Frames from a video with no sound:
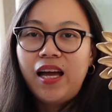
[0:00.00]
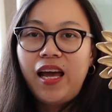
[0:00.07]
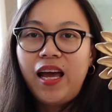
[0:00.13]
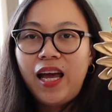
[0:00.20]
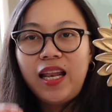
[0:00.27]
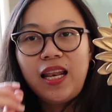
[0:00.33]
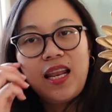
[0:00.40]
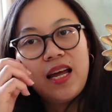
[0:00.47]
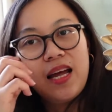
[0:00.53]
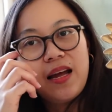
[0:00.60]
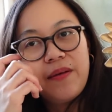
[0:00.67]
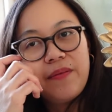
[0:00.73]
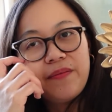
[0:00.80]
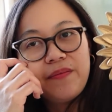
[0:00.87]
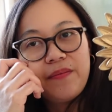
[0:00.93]
and
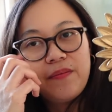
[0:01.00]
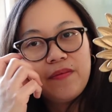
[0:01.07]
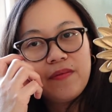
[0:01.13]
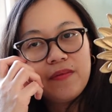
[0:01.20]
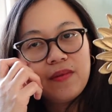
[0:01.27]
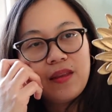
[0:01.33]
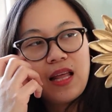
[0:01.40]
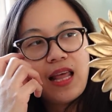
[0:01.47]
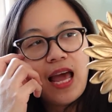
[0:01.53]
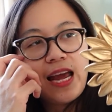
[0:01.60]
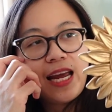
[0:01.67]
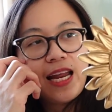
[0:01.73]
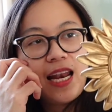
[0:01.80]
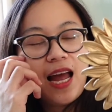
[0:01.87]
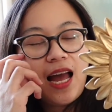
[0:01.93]
that I
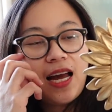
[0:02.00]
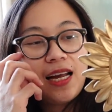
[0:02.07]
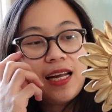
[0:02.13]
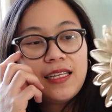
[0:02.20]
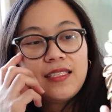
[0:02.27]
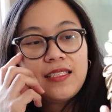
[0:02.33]
can hang